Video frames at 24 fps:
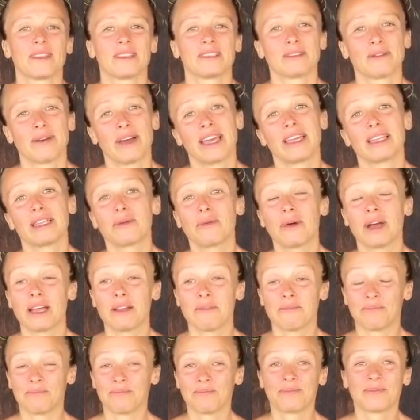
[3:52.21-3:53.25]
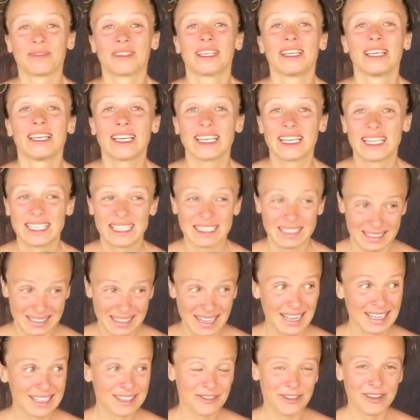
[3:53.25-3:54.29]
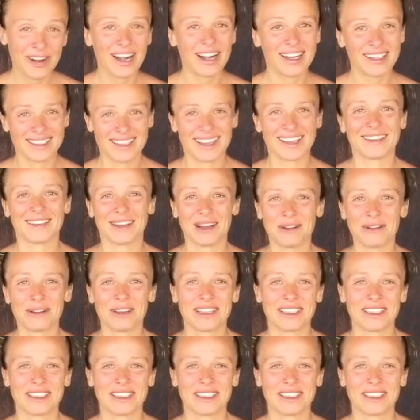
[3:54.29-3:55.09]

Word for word: So anyway, as far as I know,